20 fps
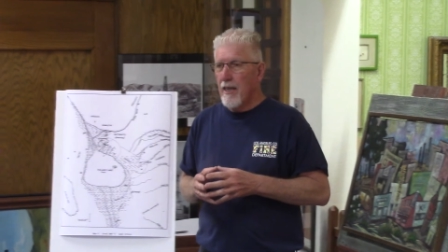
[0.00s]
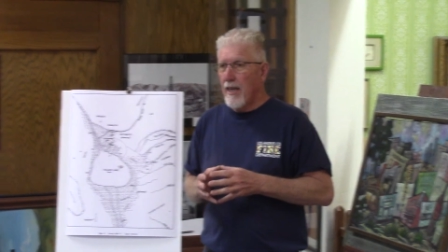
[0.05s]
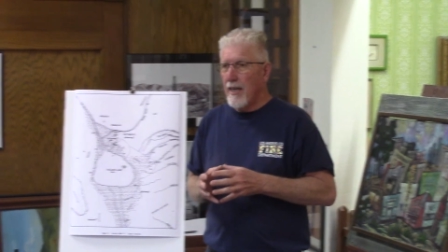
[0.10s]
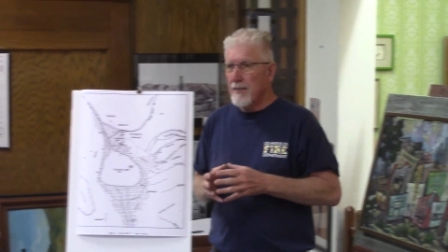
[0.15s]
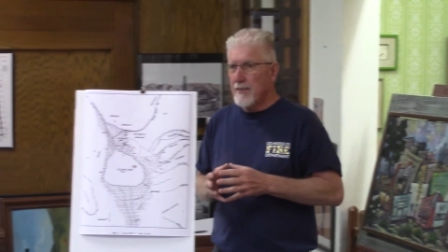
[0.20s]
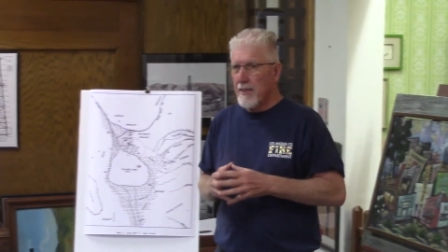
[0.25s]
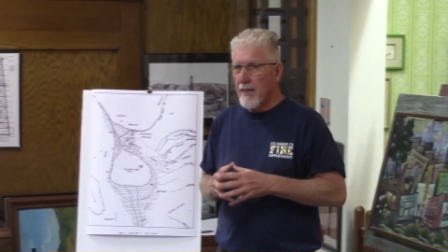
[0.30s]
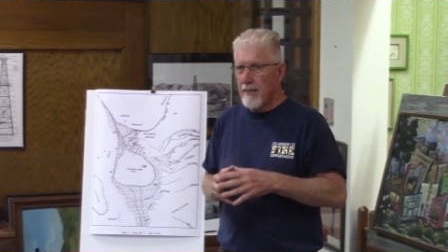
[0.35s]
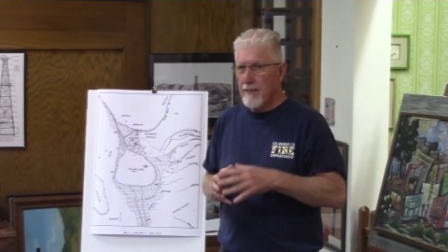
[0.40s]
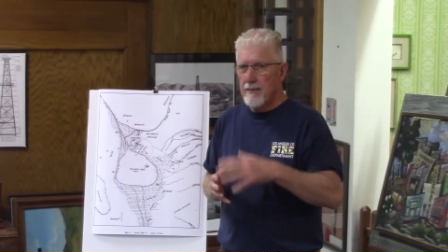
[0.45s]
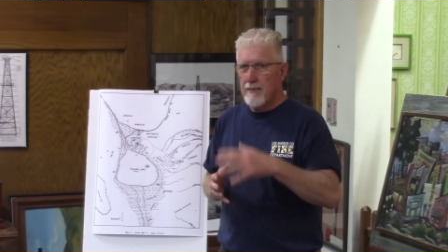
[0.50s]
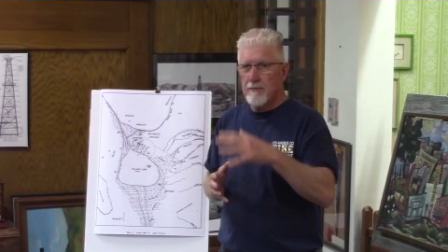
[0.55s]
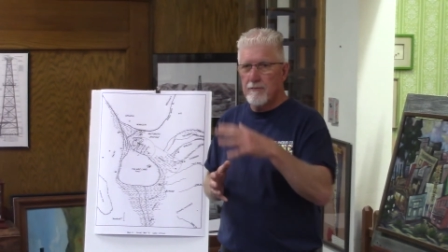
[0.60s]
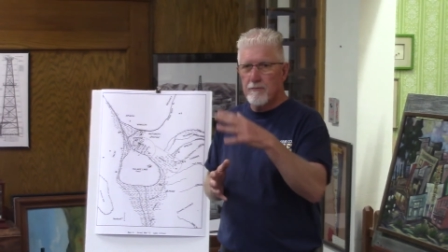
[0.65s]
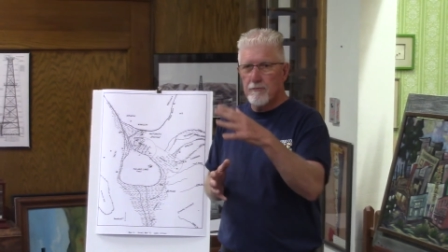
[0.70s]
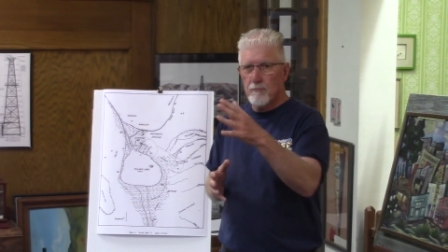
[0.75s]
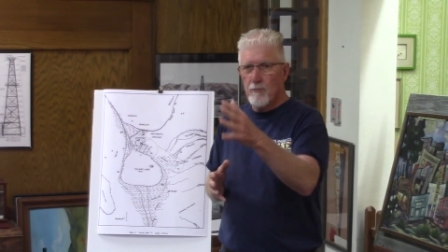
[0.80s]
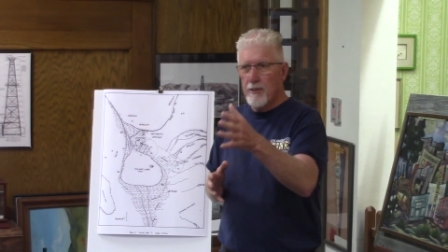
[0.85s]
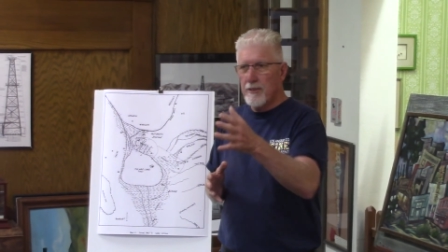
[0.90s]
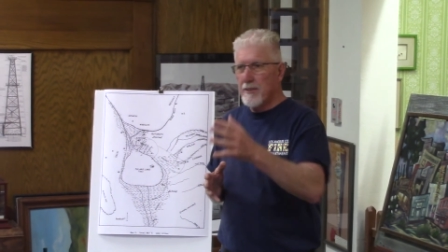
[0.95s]
until
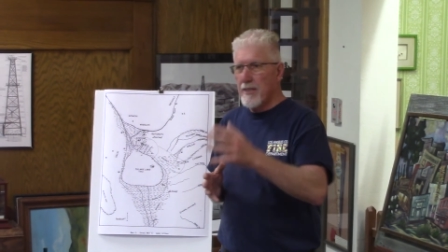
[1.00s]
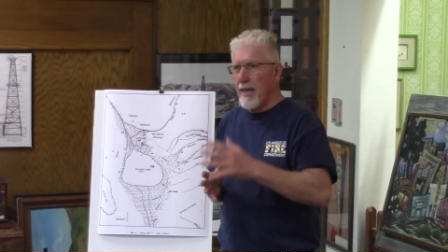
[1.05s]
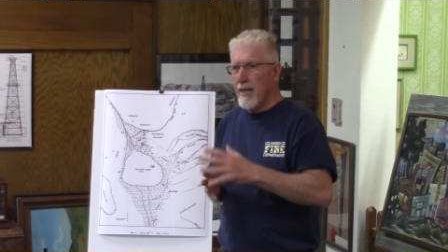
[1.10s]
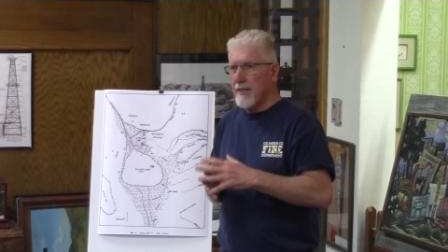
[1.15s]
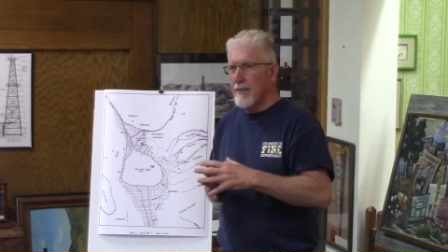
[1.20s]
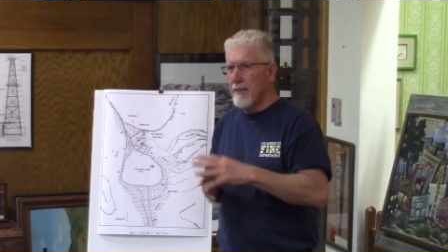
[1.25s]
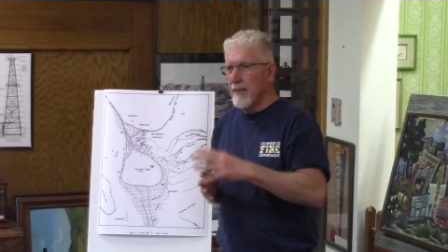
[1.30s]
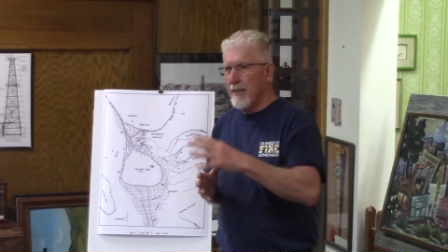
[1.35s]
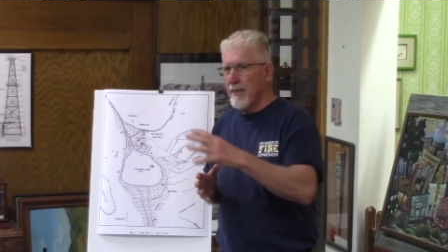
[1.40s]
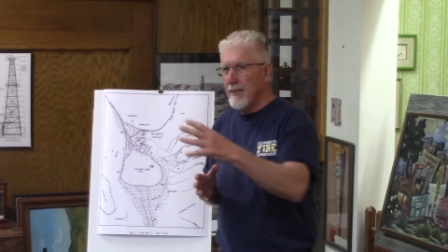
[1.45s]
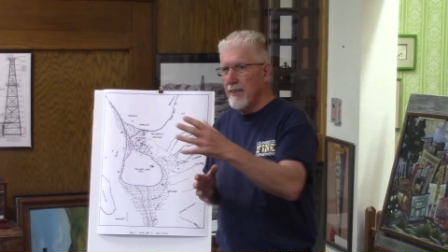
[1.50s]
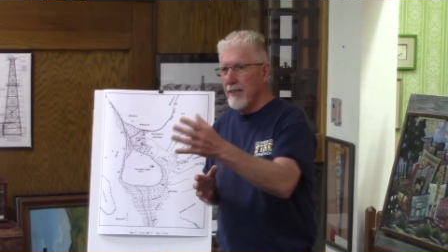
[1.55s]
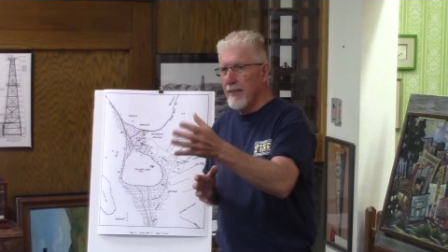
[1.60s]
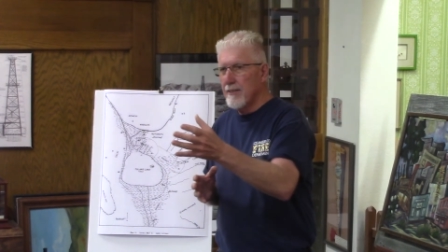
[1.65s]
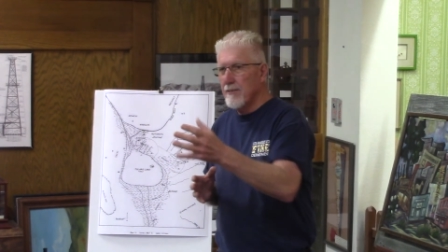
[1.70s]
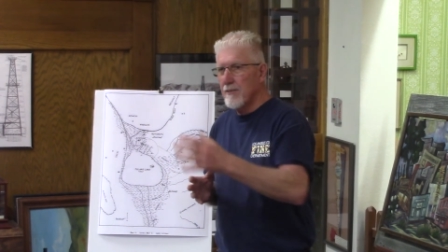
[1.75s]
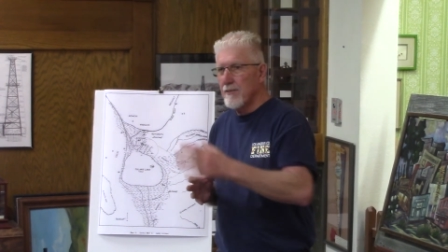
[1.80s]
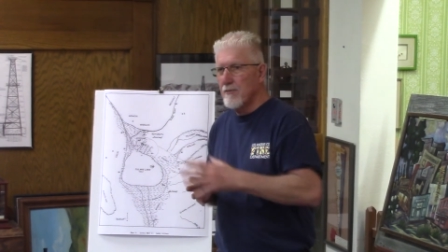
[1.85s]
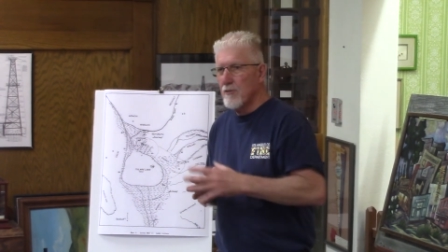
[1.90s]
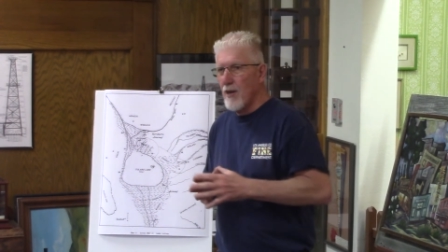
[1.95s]
one day Indian
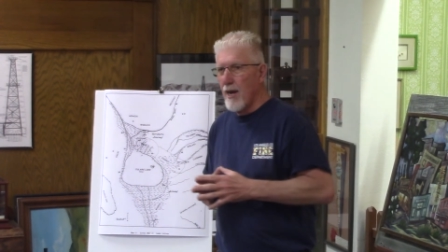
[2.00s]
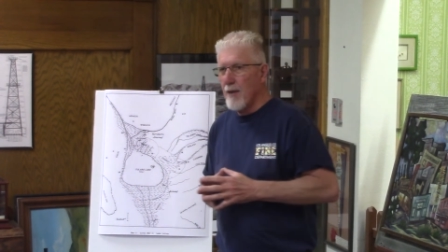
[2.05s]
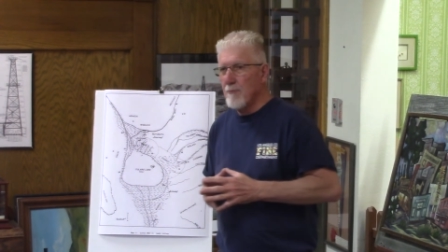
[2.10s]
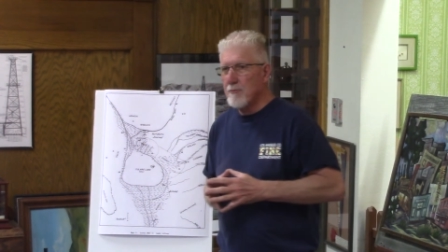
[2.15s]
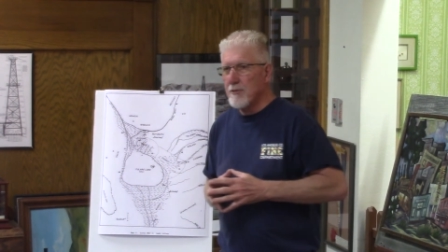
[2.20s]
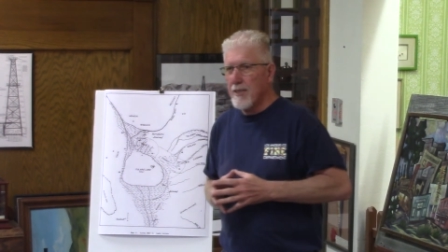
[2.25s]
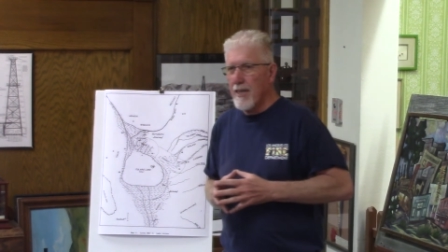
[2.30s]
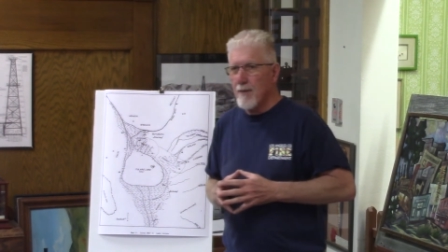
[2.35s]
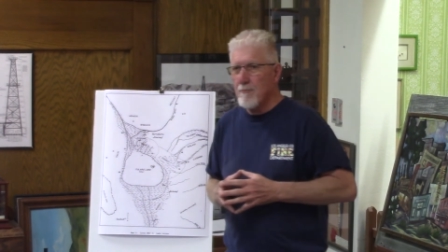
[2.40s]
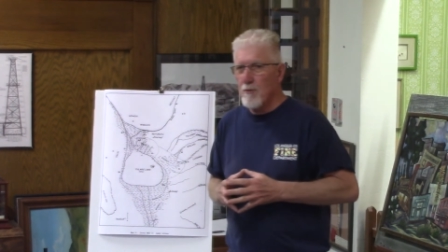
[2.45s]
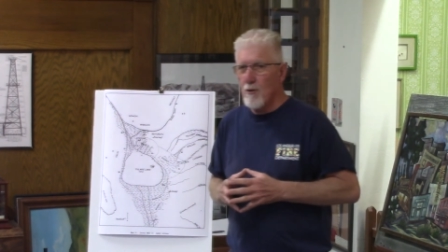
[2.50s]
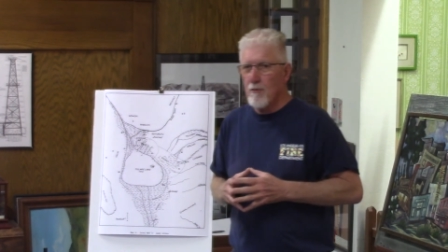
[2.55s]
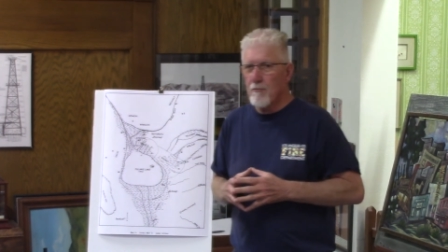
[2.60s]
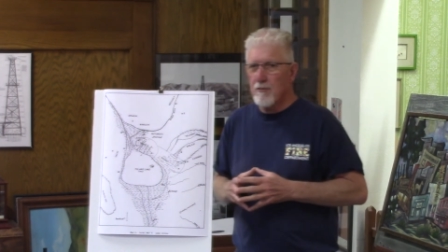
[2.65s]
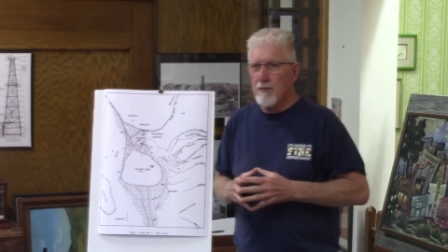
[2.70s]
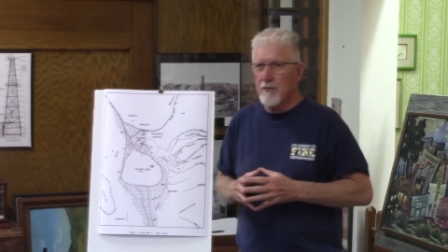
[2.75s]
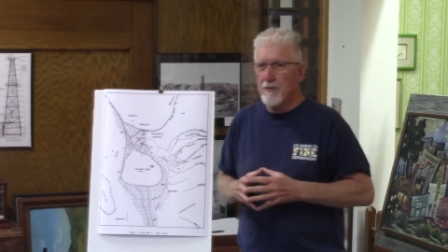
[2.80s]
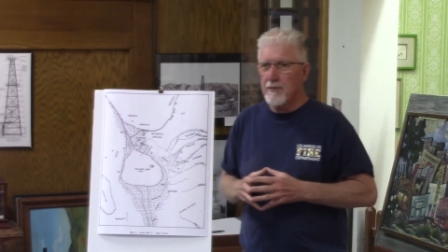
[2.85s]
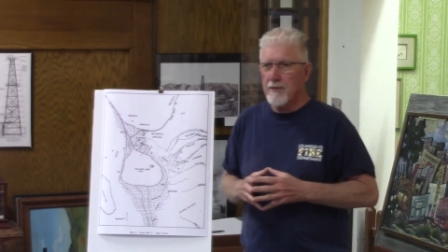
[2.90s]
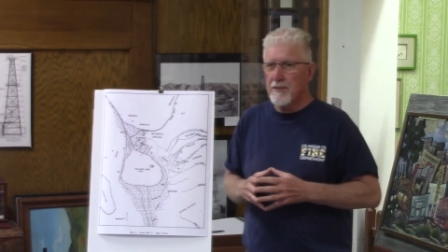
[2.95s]
tribes came
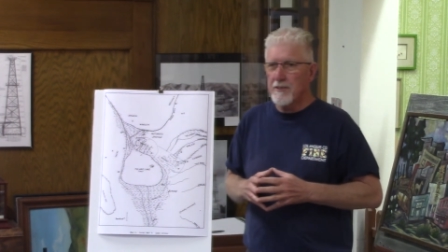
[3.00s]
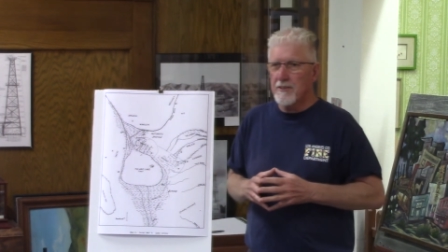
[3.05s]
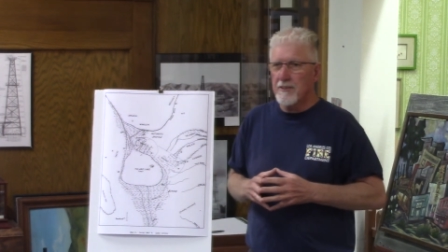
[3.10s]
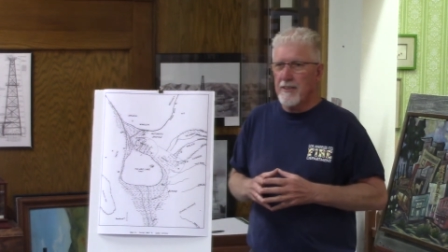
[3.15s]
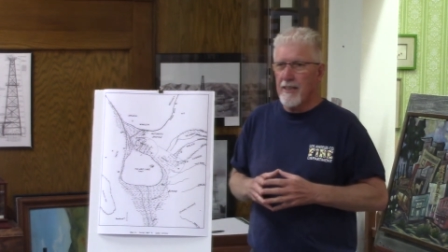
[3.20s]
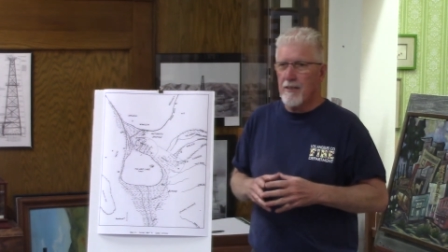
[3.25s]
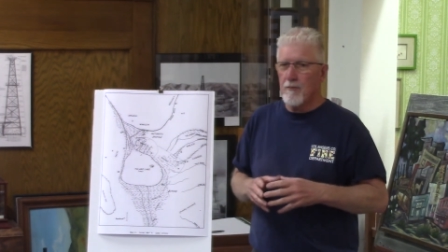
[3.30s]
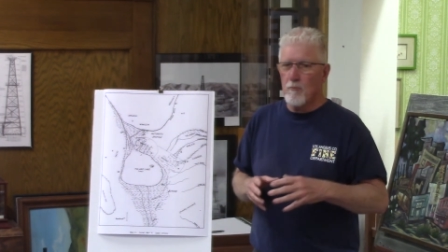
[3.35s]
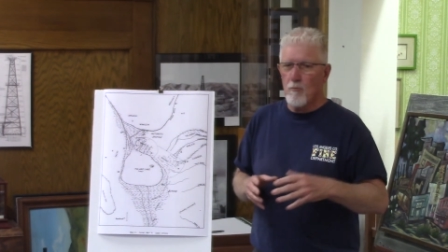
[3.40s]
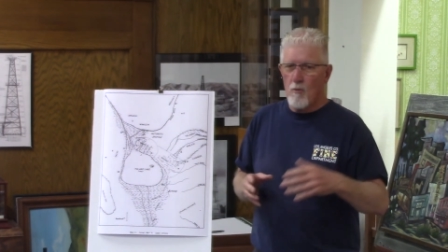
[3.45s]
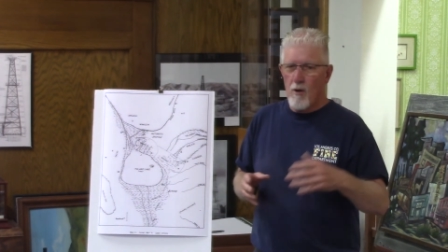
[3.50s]
over and said,